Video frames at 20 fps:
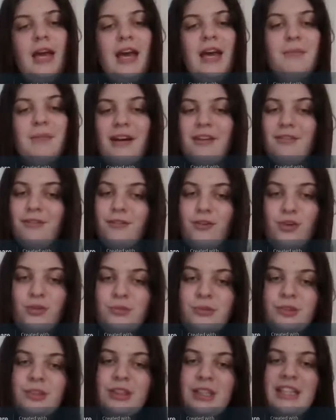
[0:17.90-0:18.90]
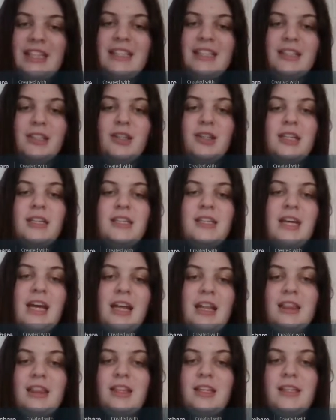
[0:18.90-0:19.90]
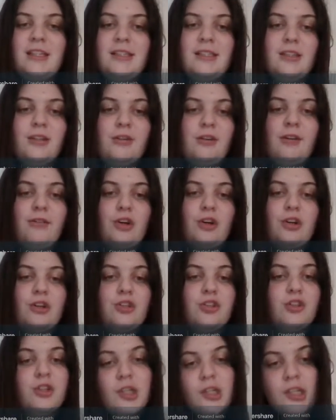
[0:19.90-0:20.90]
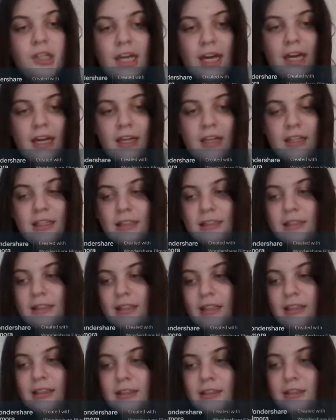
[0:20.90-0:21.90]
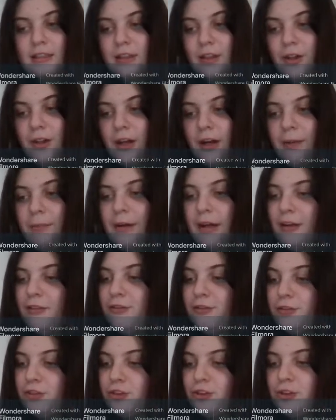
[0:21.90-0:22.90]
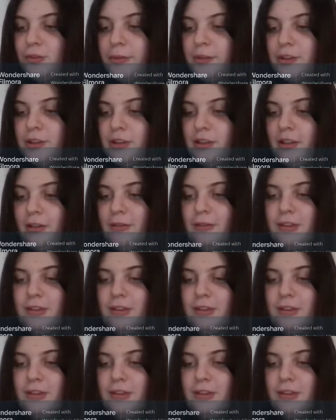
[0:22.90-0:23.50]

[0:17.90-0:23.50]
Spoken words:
and my formal is on the 10th, so I've got 2 days until my formal,